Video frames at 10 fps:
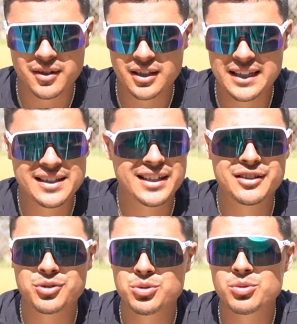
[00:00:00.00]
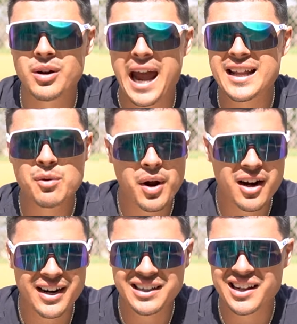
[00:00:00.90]
easy to do
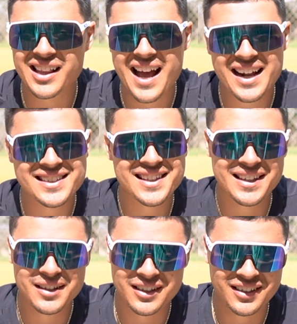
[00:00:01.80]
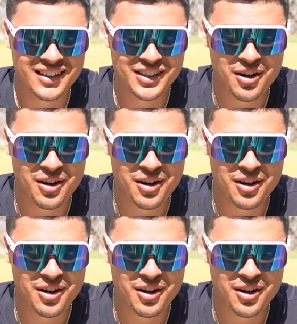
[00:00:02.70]
anywhere in class, in